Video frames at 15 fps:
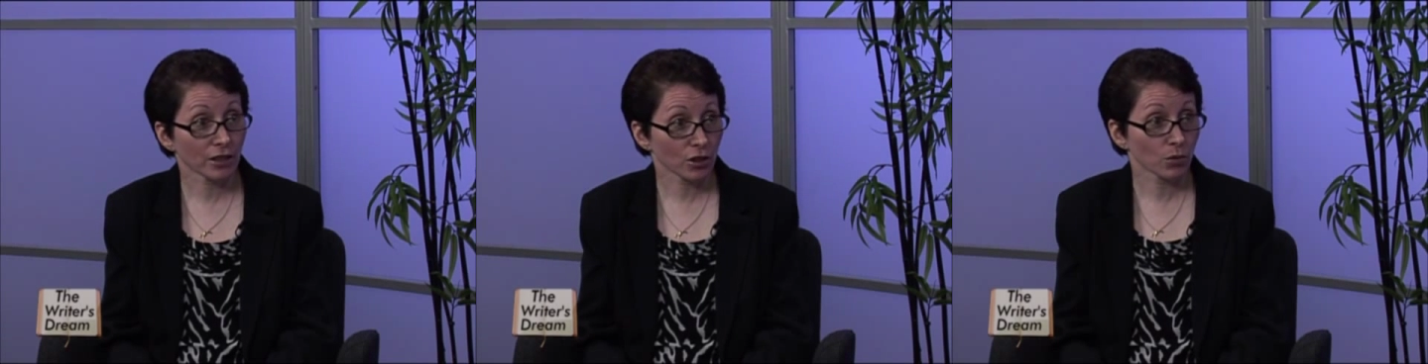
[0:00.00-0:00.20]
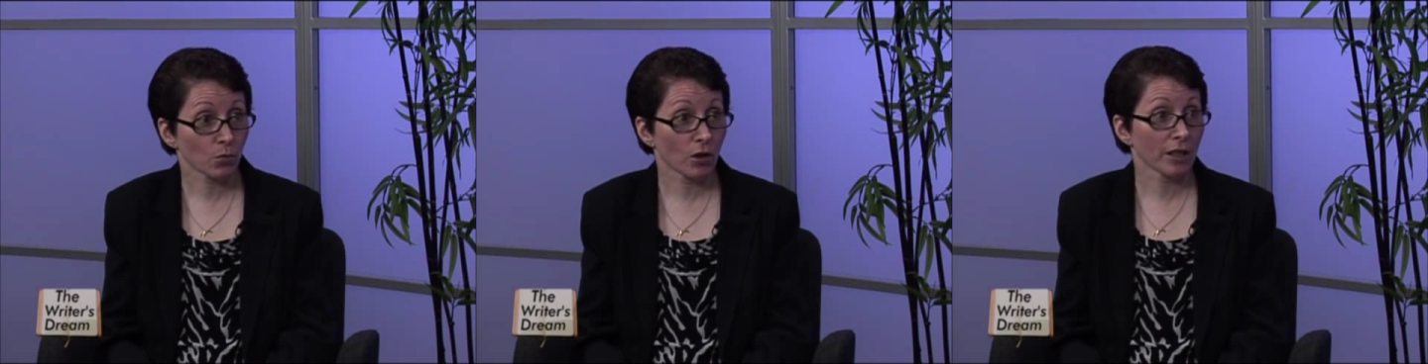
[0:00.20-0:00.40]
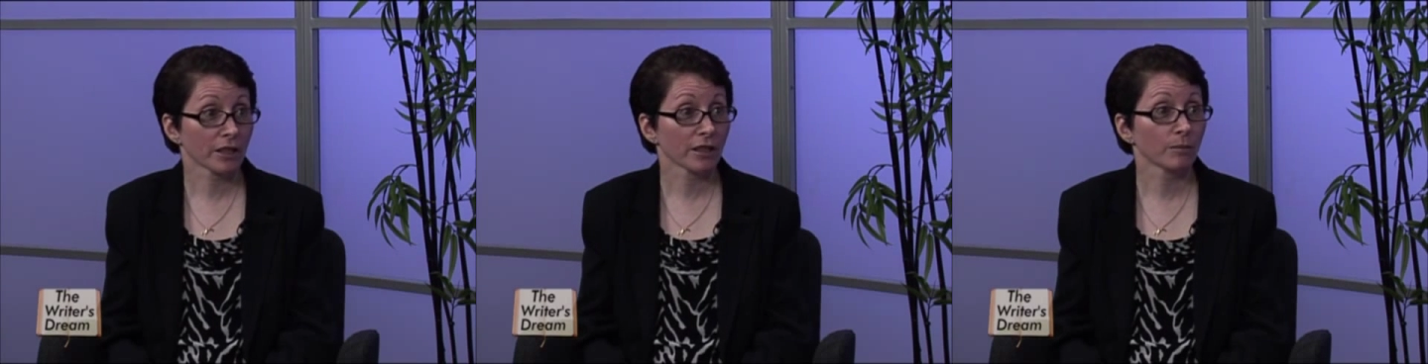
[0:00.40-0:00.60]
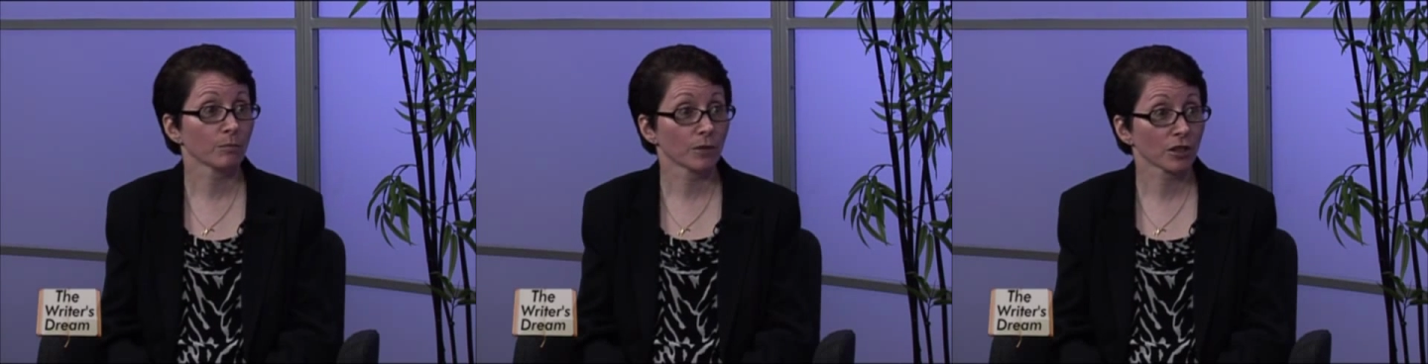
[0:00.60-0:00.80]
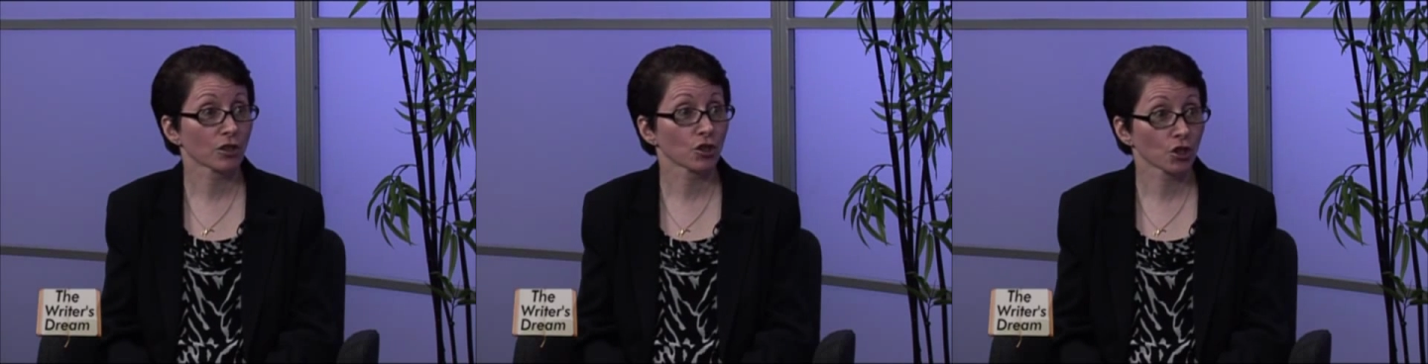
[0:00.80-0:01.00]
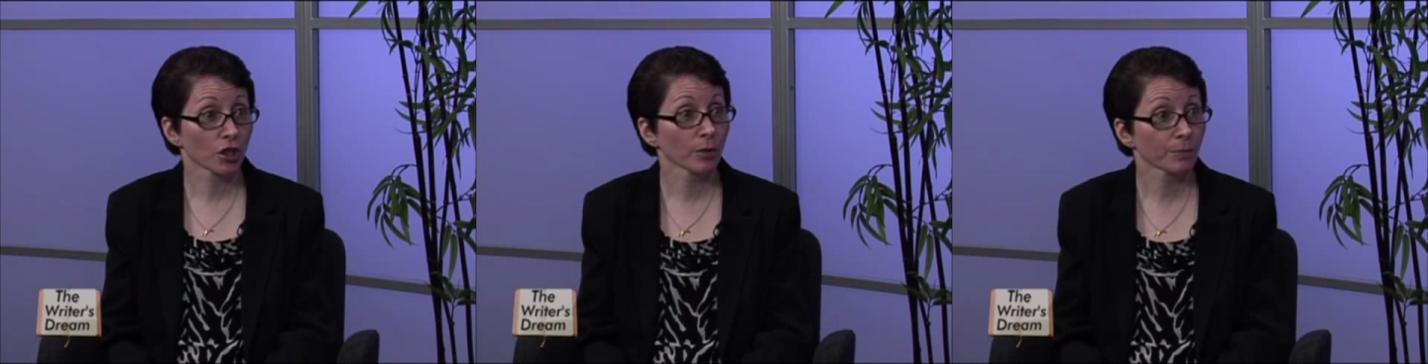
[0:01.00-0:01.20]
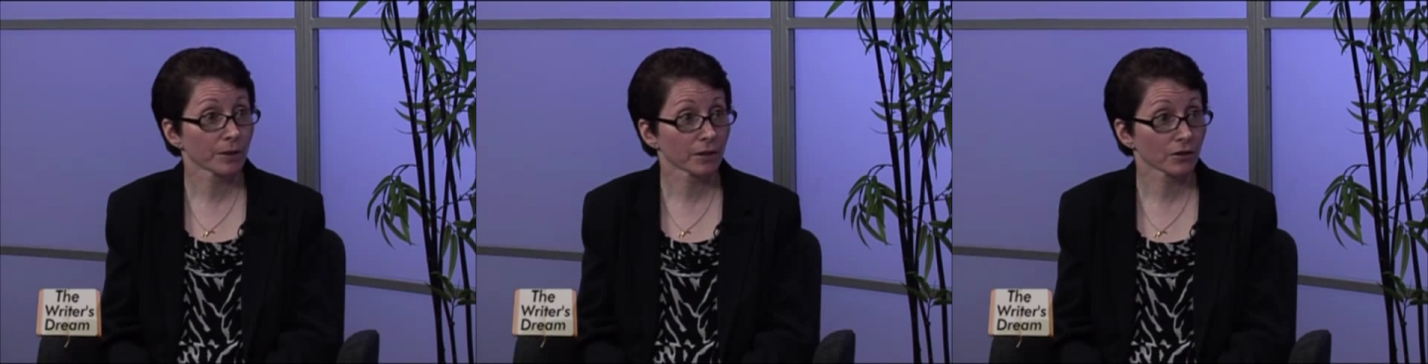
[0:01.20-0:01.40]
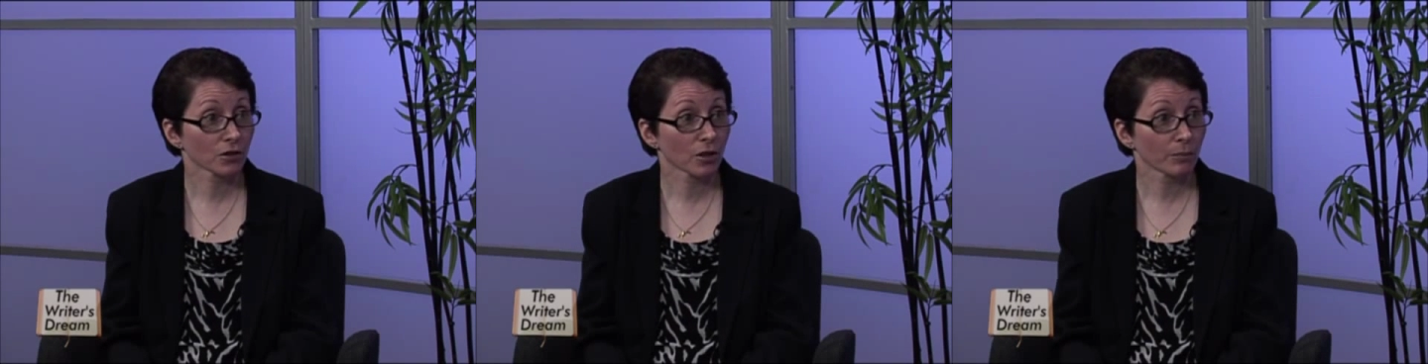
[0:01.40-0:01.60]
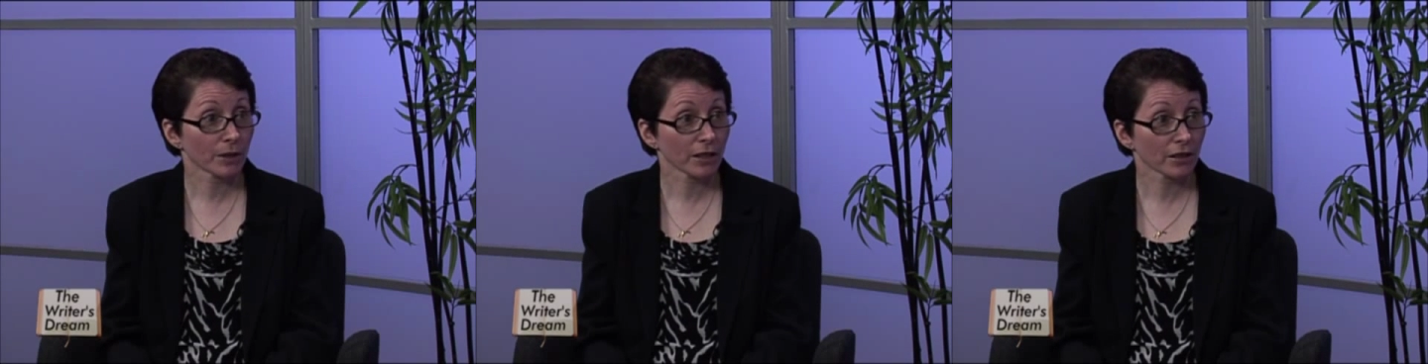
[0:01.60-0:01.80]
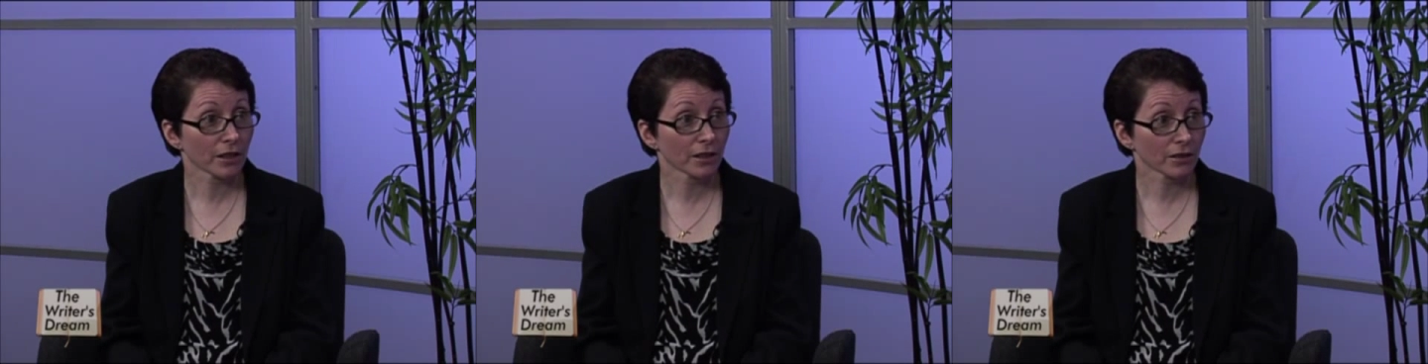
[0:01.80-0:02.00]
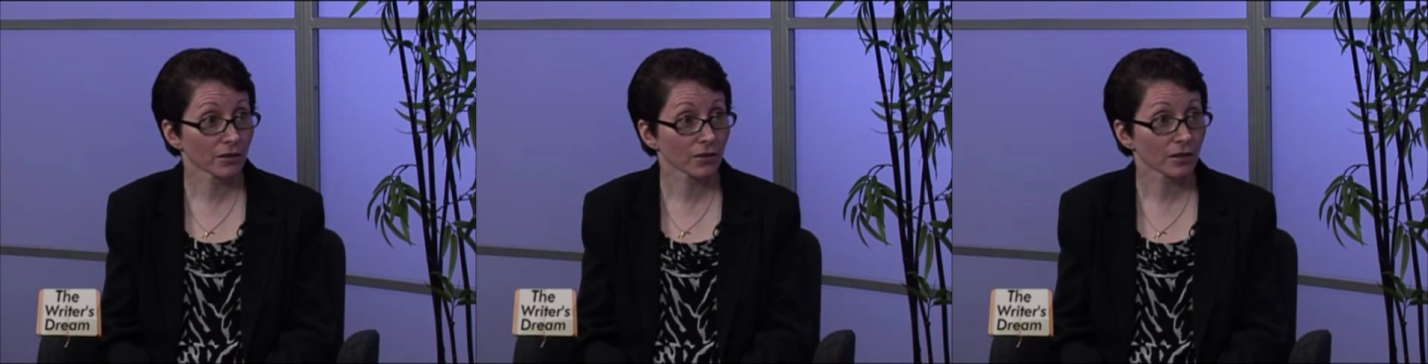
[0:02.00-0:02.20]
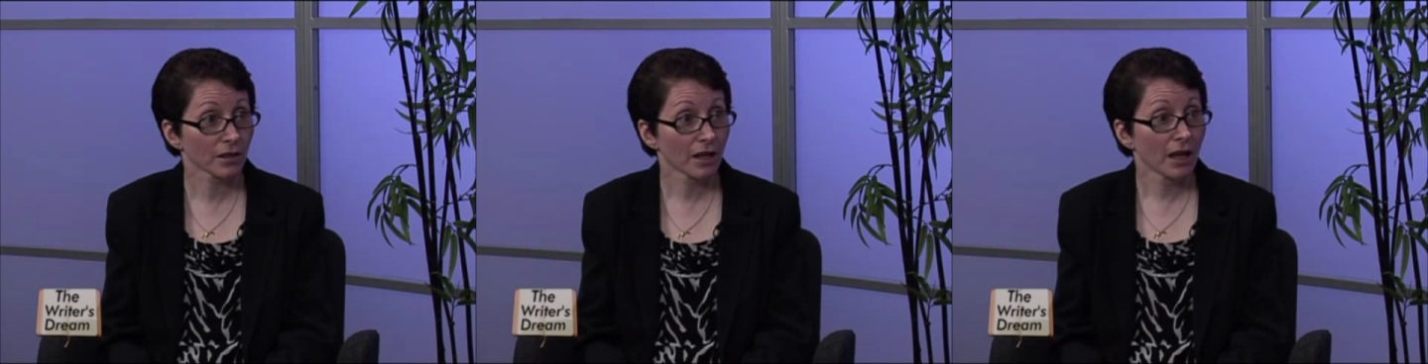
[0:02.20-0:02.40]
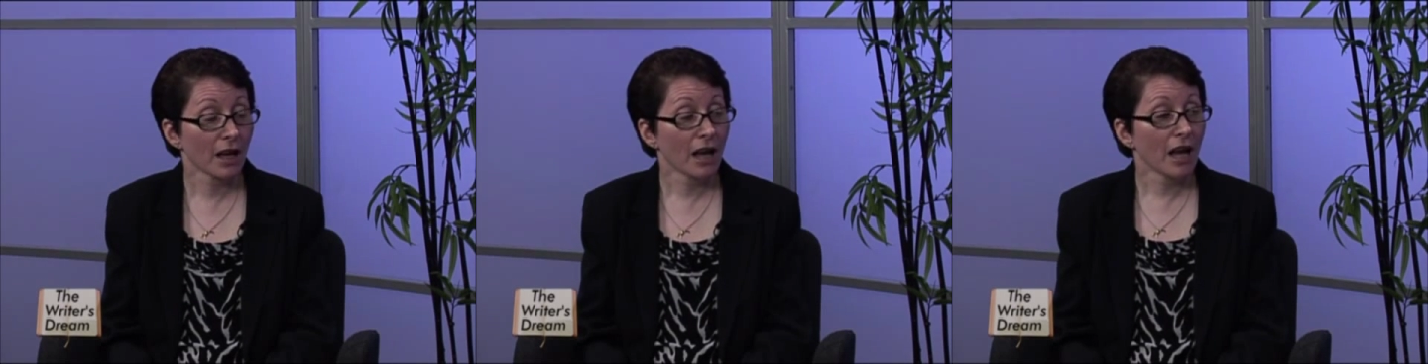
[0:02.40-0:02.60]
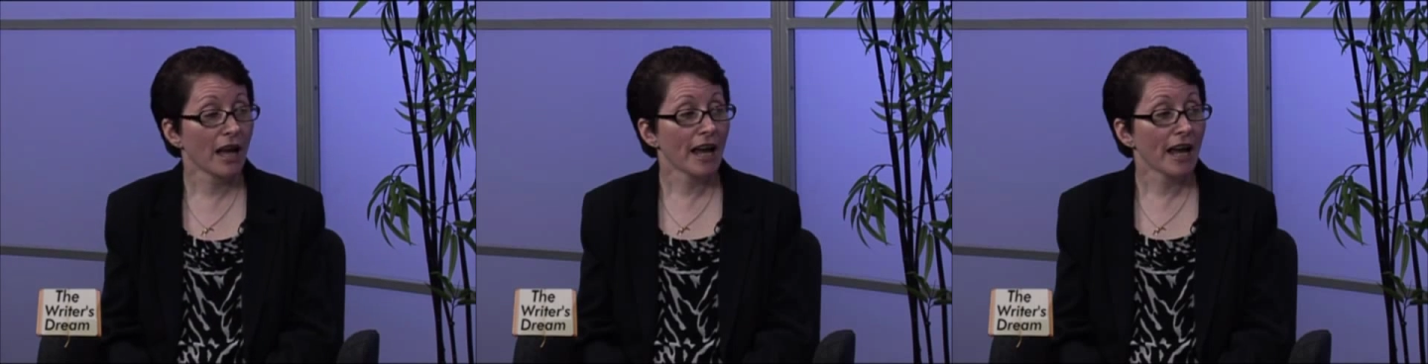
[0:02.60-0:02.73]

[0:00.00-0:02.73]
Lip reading: to why I keep misinterpreting so many things. Mm-hmm.